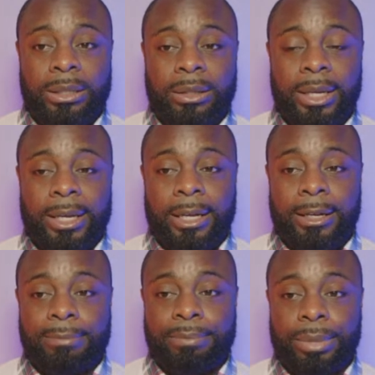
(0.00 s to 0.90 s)

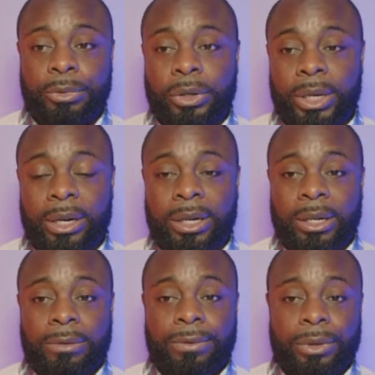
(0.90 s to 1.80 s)
BermudAir
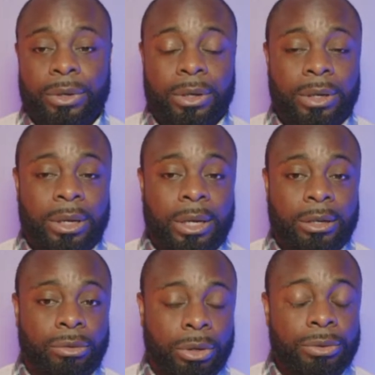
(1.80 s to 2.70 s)
for their
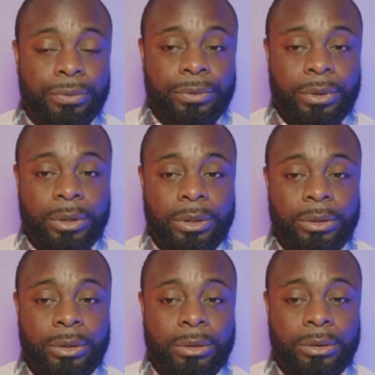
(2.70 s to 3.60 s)

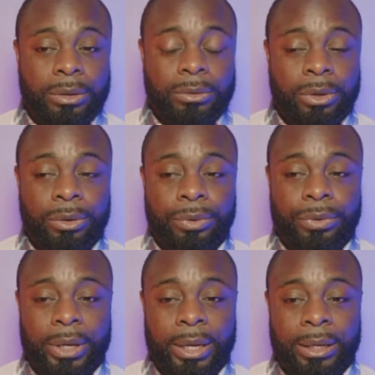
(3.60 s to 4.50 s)

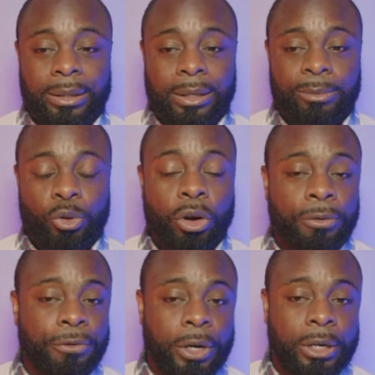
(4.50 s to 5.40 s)
growth and
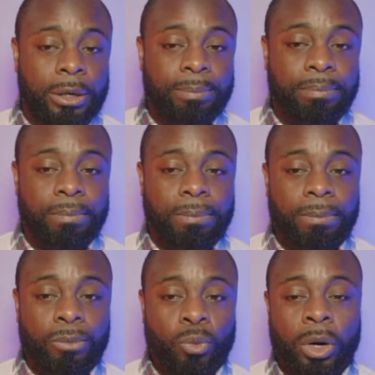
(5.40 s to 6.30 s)
offering
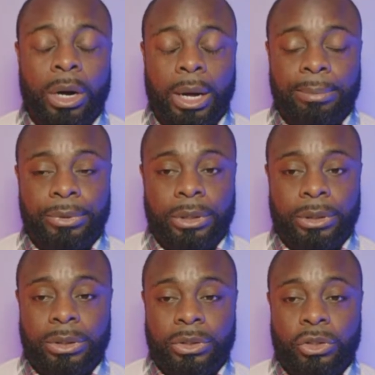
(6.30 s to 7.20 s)
more
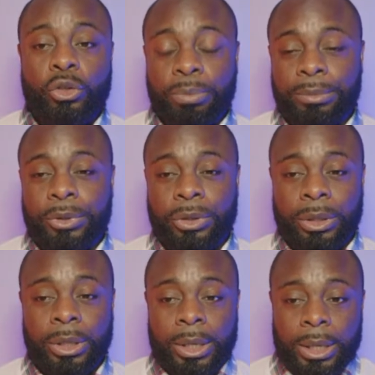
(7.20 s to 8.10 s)
options to
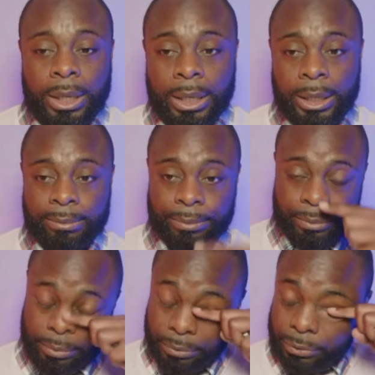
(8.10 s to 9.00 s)
Bermuda,
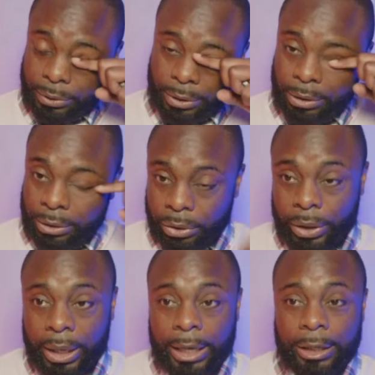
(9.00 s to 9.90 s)
to
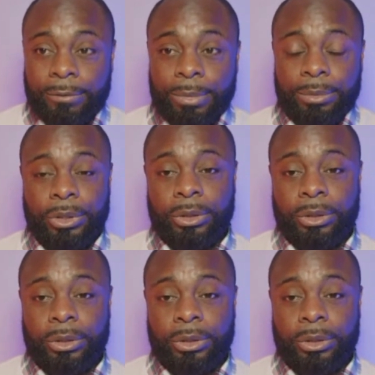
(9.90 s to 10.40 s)
the island of Bermuda,